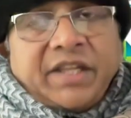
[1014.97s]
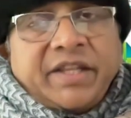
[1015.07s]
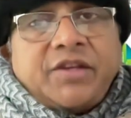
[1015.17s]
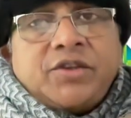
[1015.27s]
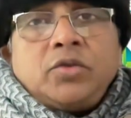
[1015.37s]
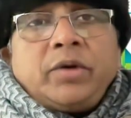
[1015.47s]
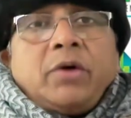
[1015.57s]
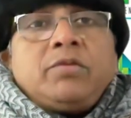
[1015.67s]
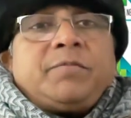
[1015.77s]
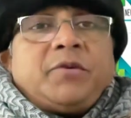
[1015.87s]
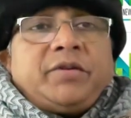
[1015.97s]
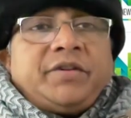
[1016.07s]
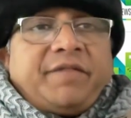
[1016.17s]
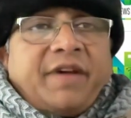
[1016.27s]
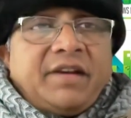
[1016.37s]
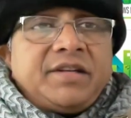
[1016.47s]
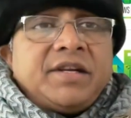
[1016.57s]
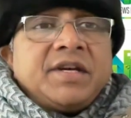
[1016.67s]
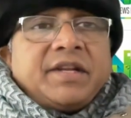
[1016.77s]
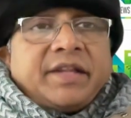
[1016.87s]
There is no doubt about the fact
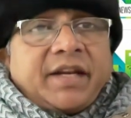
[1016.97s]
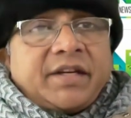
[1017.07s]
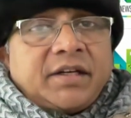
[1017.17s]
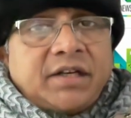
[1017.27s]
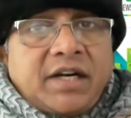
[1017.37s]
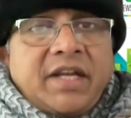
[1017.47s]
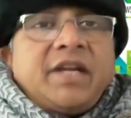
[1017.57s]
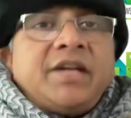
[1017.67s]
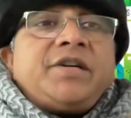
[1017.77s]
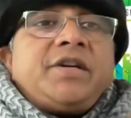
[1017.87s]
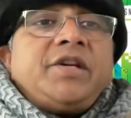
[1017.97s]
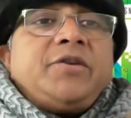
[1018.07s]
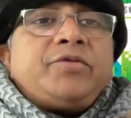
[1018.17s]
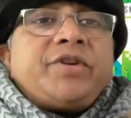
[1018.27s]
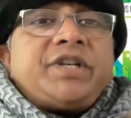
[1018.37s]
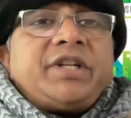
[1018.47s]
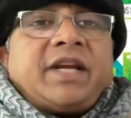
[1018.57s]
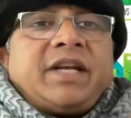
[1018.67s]
that early enteral nutrition,